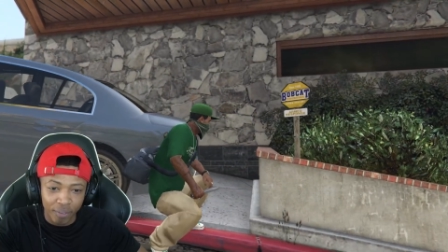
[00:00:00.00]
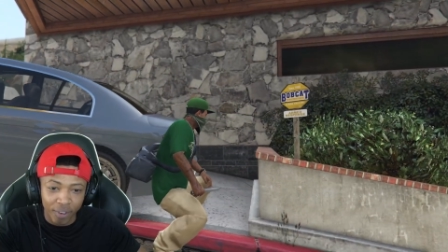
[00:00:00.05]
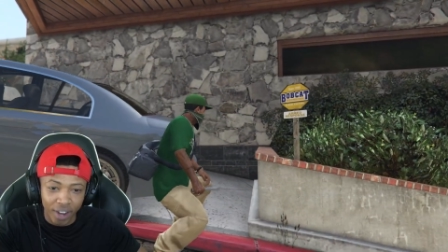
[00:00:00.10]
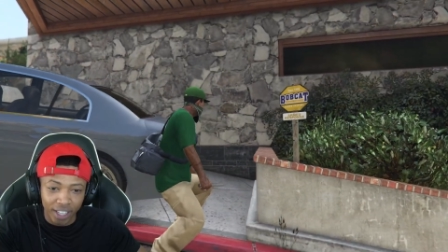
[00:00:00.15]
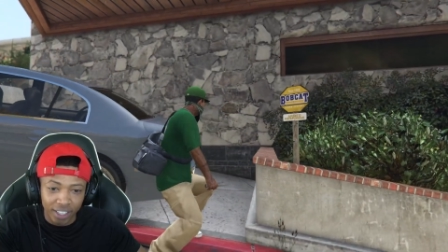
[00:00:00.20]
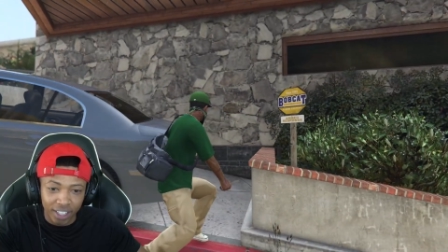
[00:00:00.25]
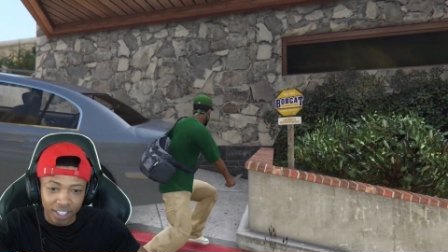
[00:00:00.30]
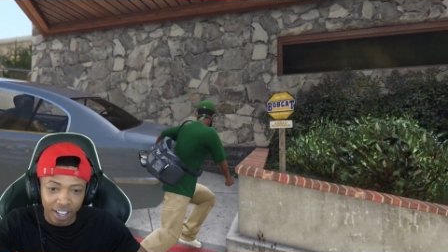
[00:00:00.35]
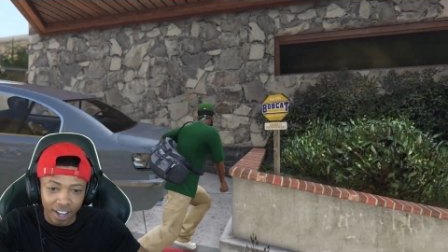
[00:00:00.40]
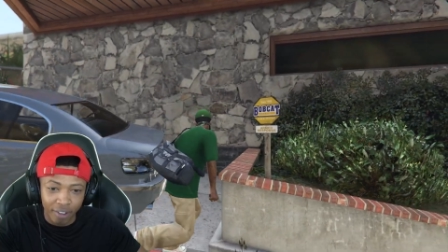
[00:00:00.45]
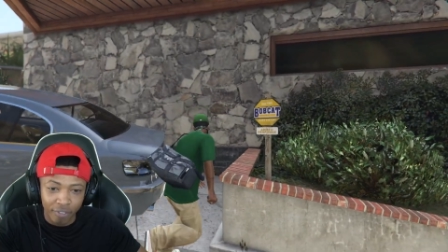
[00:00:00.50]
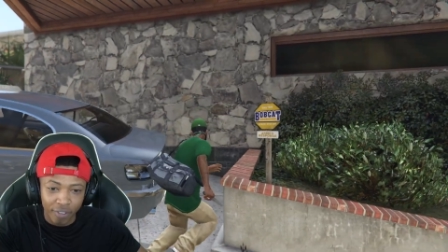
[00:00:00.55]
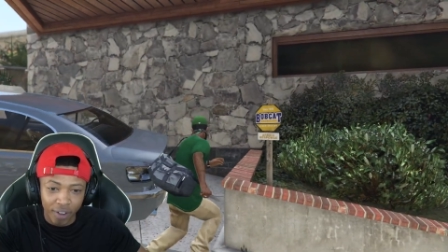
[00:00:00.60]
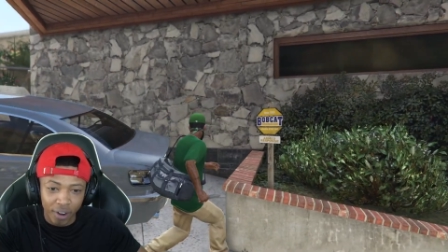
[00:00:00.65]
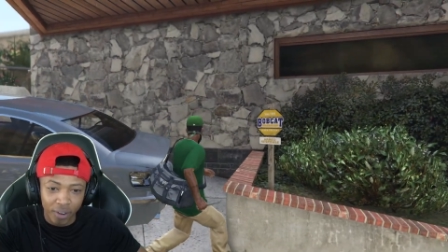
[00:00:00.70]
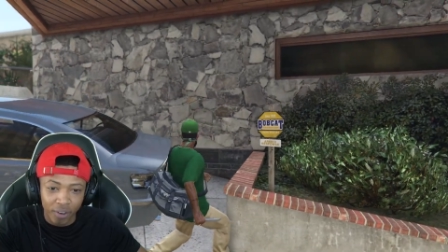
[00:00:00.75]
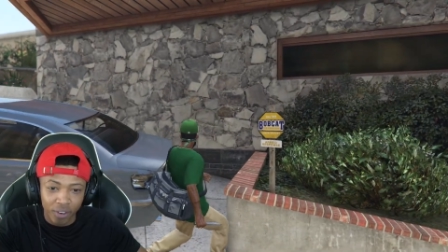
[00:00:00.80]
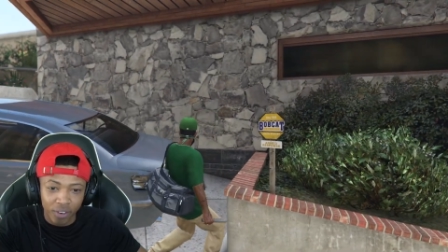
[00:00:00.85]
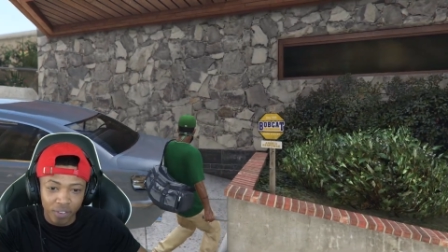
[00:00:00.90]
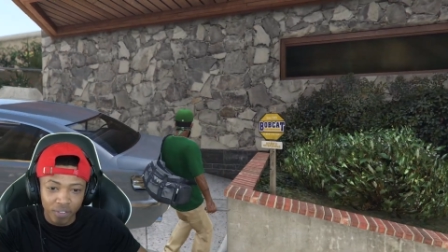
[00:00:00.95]
We got the knife
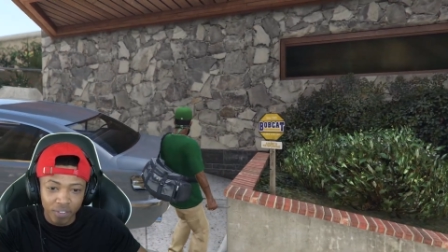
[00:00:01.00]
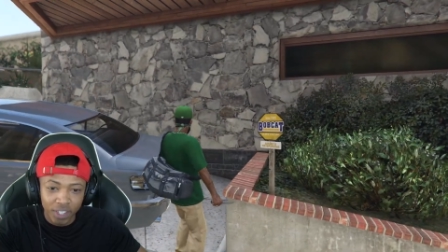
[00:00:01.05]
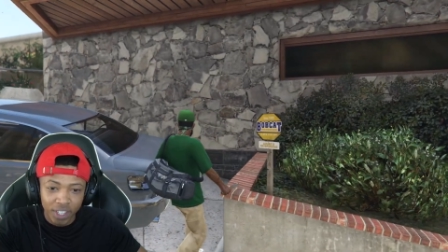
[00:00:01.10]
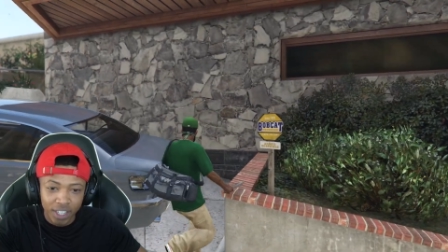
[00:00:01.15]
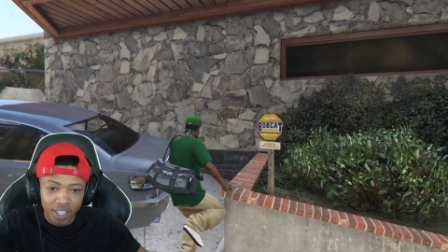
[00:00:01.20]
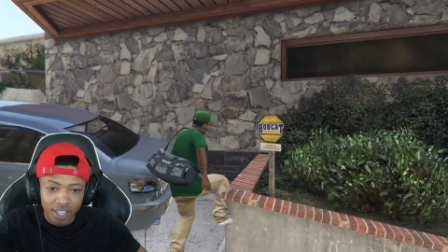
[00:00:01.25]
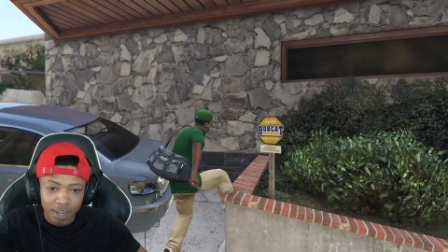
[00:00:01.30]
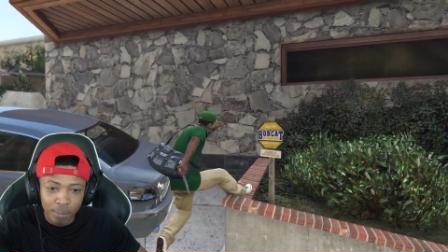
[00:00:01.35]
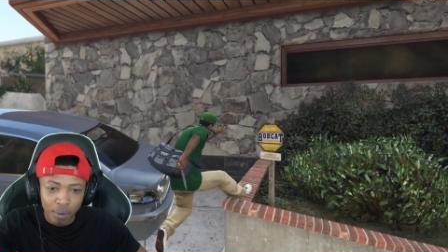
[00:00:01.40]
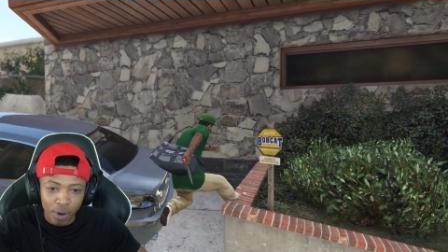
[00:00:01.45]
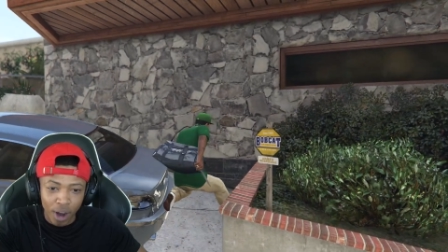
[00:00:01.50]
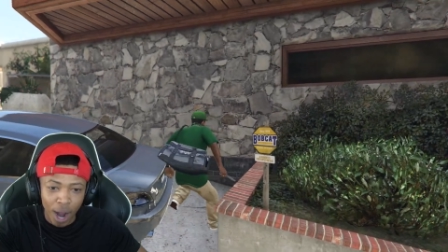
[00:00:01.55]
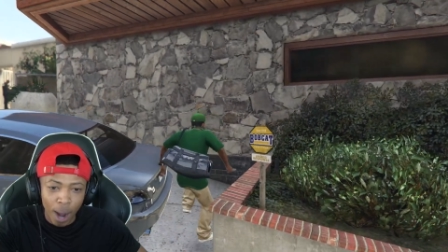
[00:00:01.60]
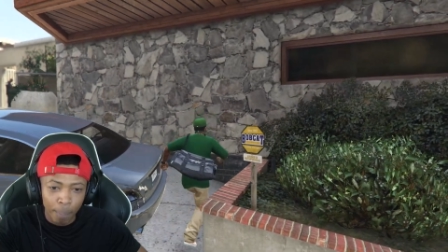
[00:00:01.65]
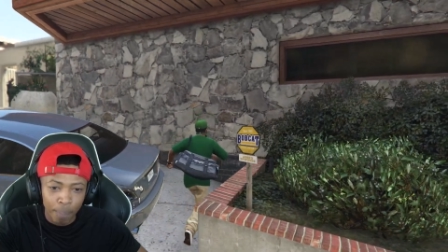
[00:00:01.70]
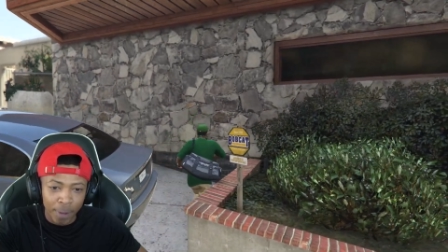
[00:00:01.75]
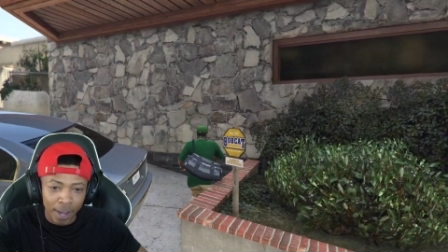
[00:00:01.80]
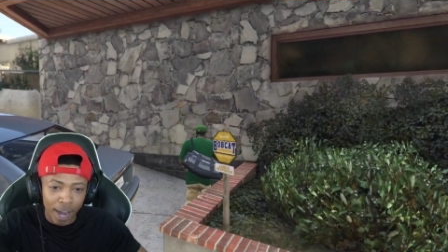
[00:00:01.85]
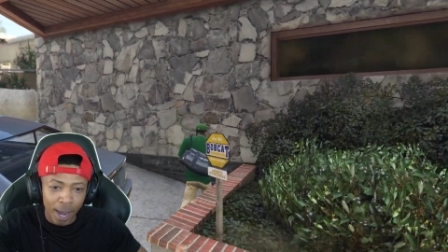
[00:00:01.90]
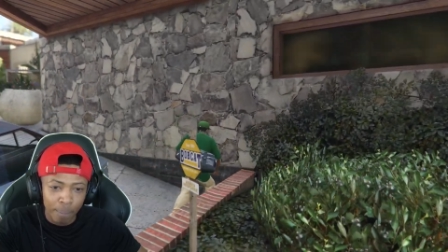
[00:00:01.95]
out. Come on,
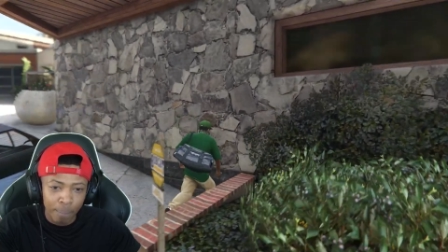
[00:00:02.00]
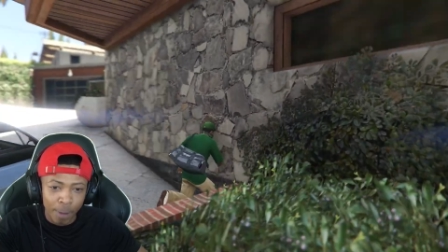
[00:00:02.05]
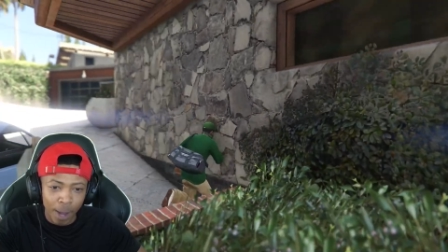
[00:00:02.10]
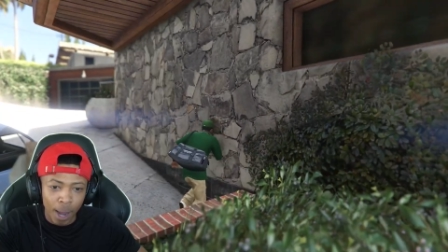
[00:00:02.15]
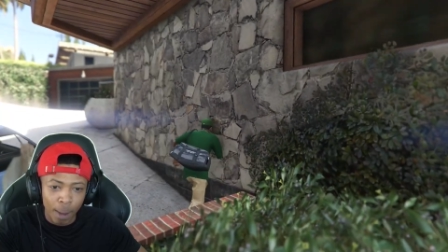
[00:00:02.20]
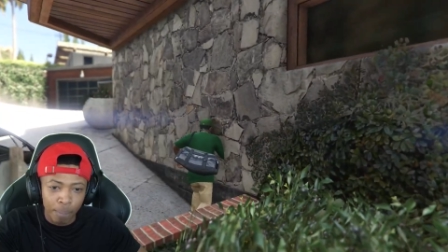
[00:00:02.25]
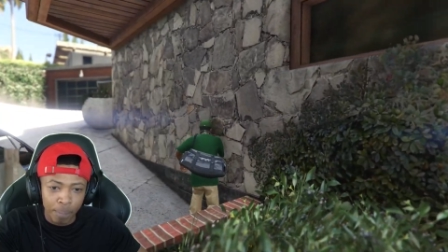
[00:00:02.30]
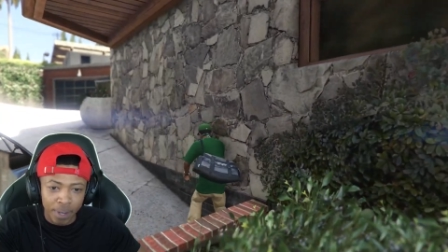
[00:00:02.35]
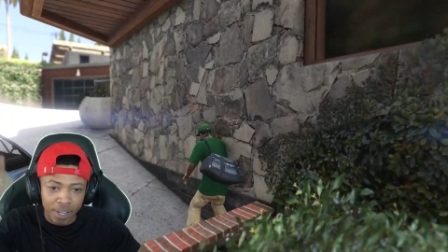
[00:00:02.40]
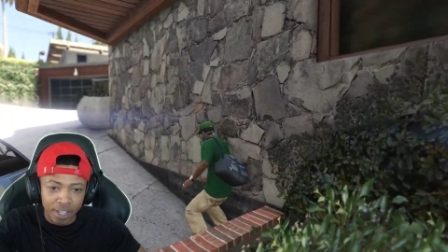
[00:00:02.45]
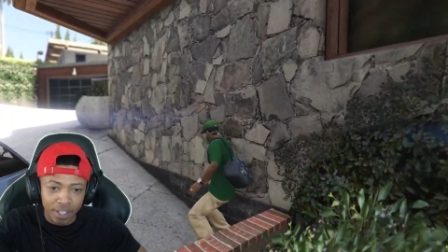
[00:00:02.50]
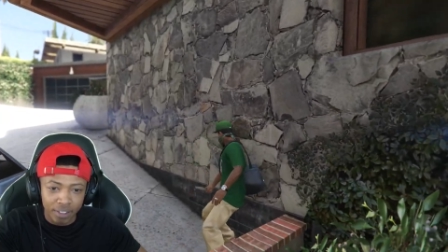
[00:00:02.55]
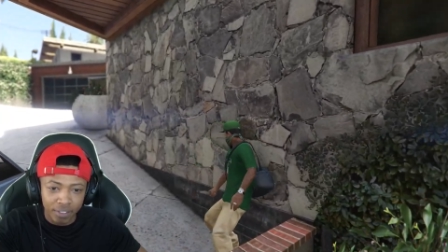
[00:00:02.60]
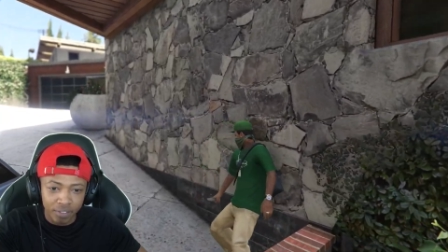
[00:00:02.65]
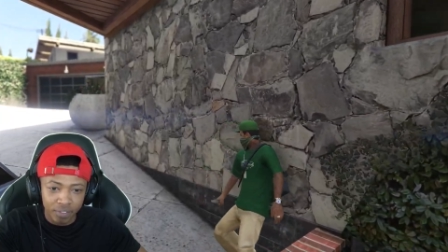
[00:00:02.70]
hop it, hop it, hop it.